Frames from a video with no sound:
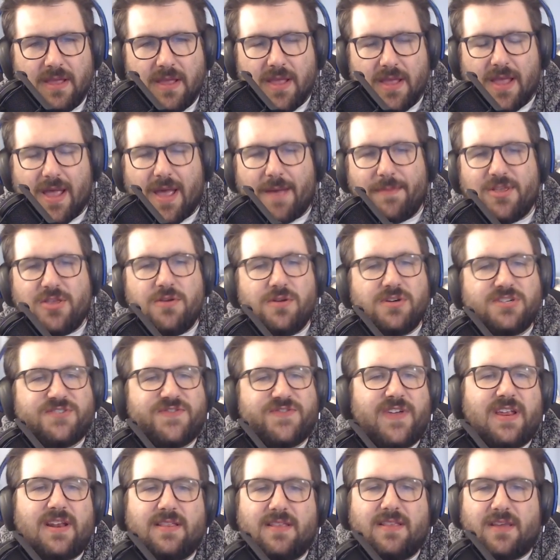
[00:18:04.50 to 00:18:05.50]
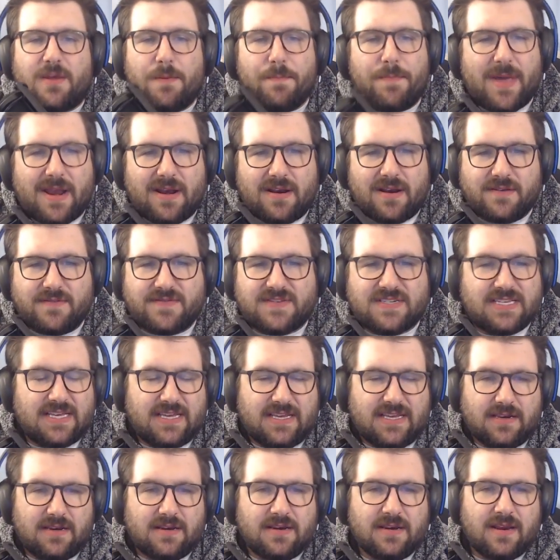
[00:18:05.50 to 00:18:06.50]
a huge fan of the competitive
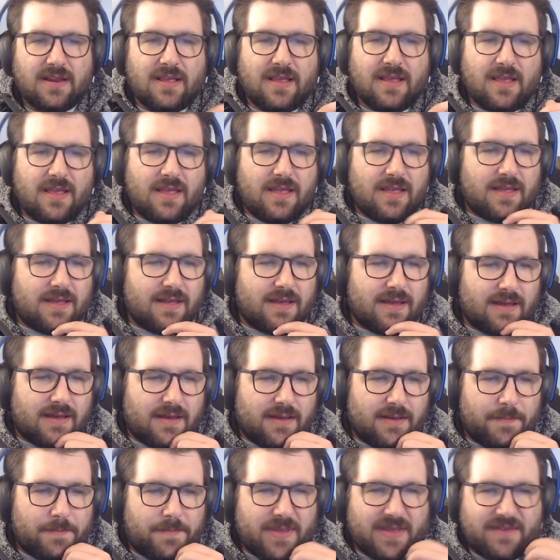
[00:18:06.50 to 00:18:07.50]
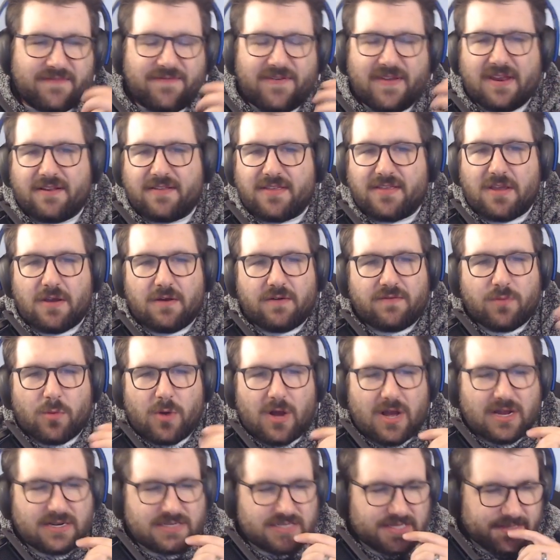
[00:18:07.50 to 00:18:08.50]
scene. Big fan of the
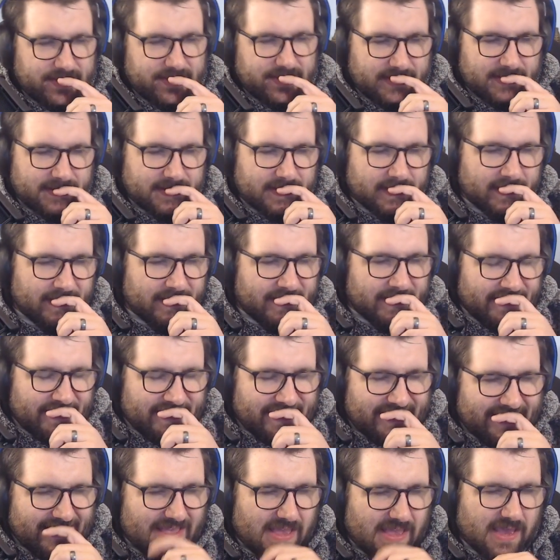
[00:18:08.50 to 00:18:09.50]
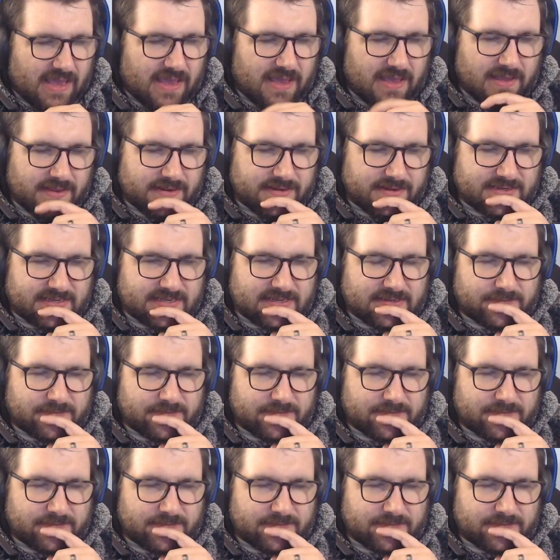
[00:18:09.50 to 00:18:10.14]
Overwatch League, and